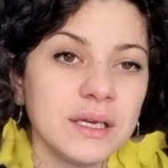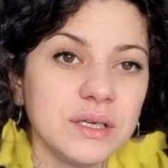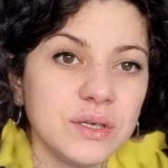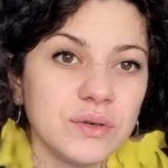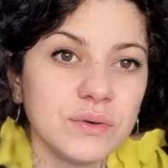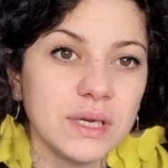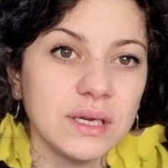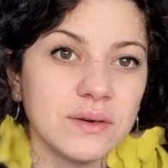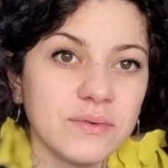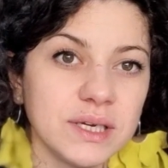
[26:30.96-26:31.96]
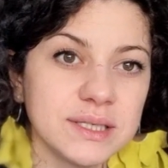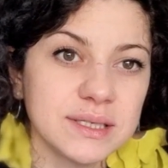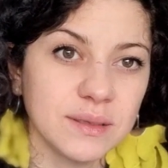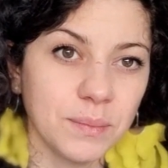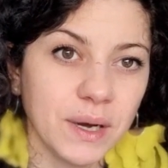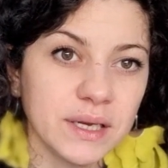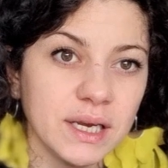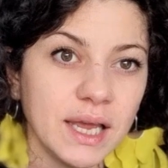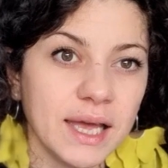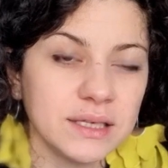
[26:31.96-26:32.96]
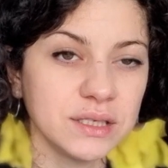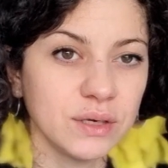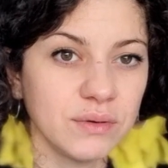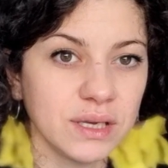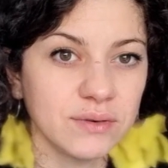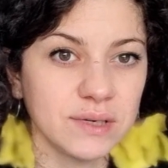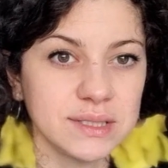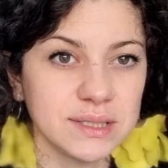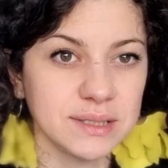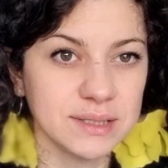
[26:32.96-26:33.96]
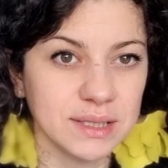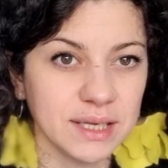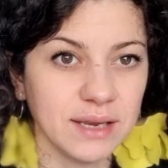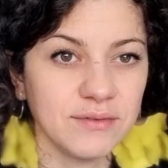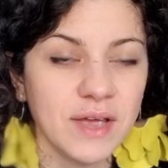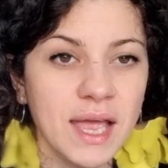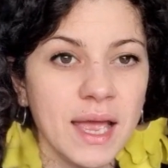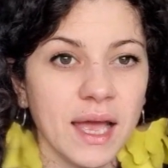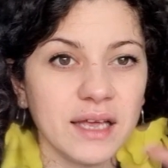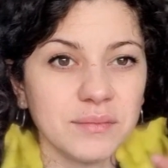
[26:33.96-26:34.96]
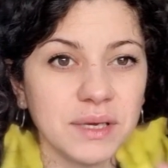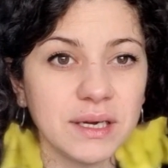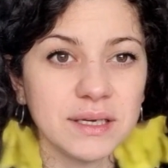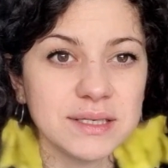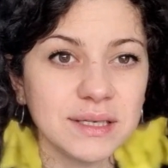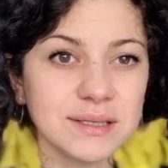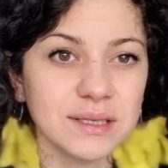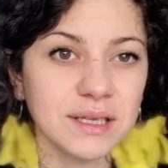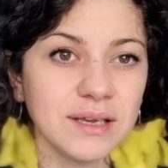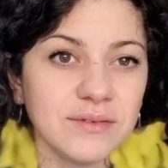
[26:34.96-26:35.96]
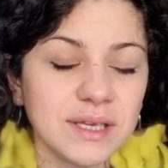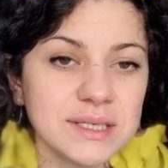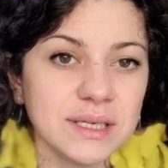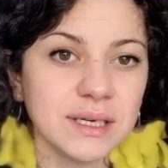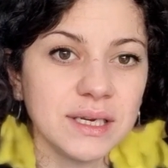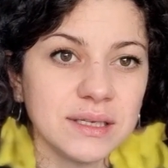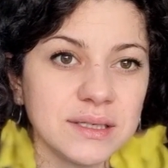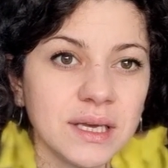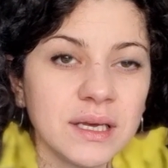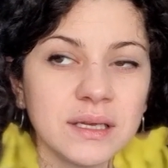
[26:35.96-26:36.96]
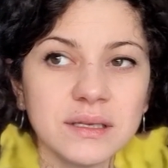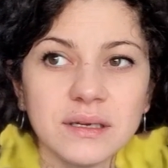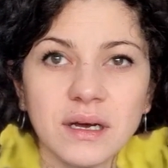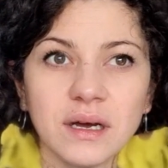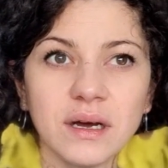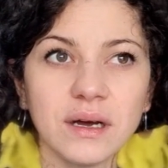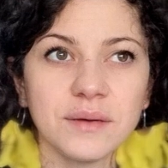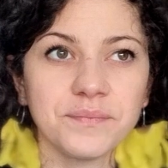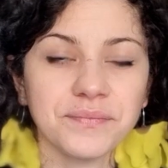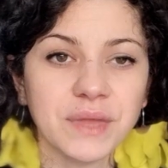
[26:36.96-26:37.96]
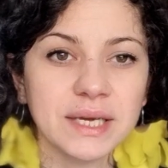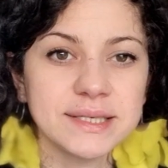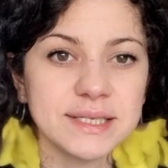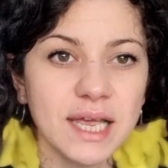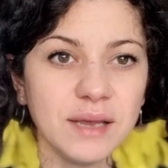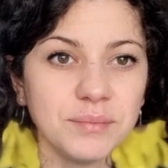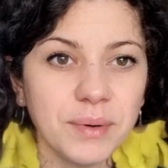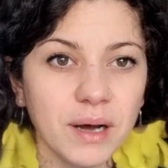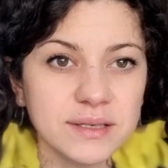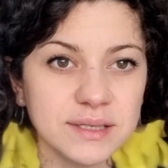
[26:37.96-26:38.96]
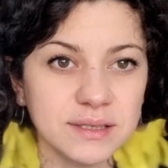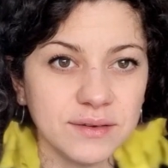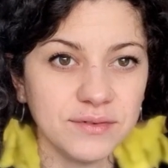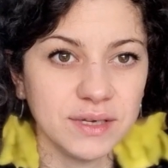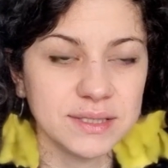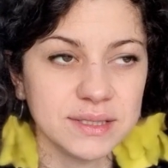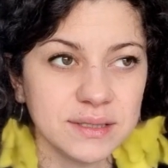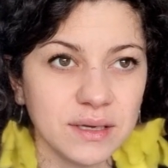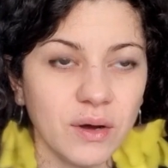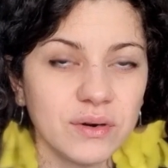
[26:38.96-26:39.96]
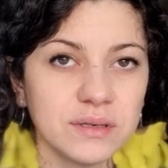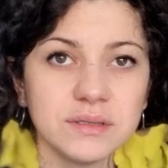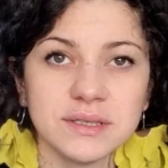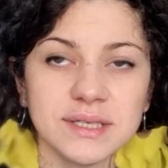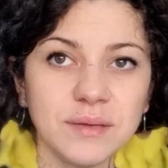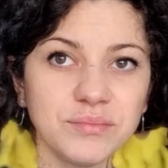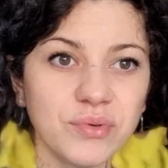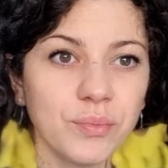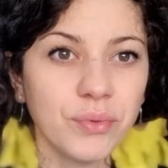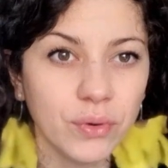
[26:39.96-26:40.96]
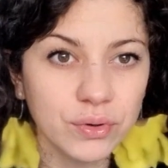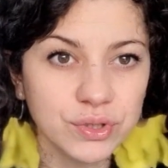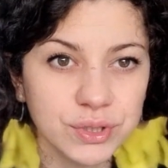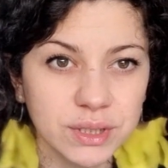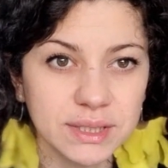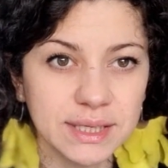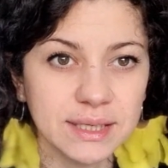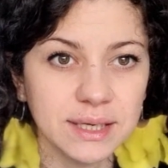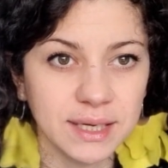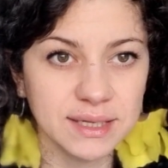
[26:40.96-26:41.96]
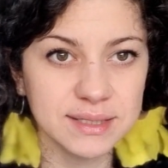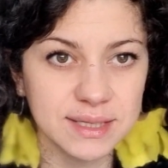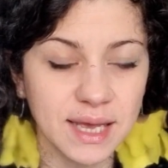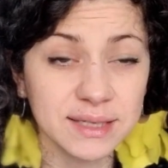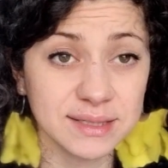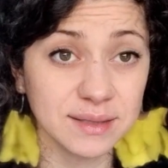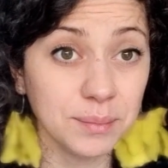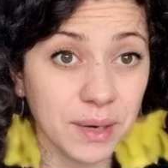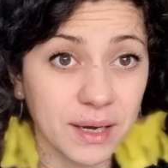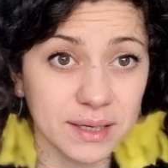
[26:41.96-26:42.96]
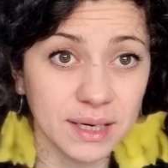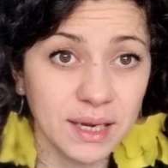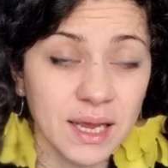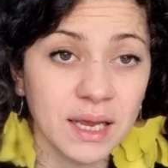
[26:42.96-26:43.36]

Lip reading: you increase the body and you increase the sleeve. And because the sleeve doesn't need the same positive is or the same proportion in is as the body,